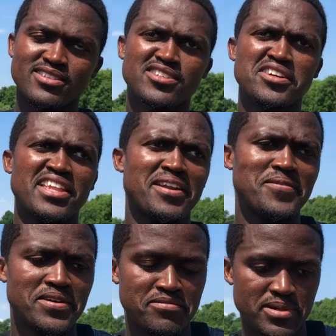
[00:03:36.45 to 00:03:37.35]
It's good that
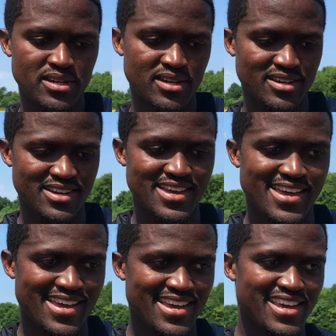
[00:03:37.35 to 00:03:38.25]
we've been.
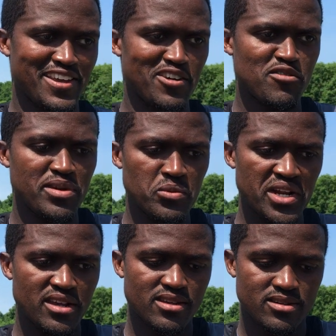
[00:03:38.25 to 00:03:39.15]

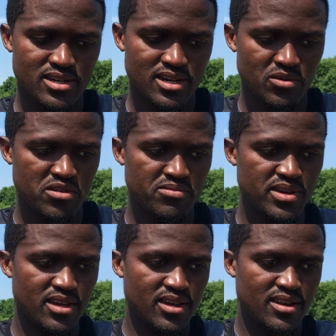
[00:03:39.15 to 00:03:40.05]
Winning, we've
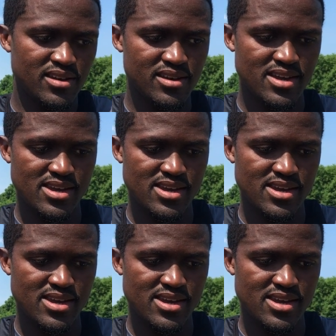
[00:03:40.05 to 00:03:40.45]
been.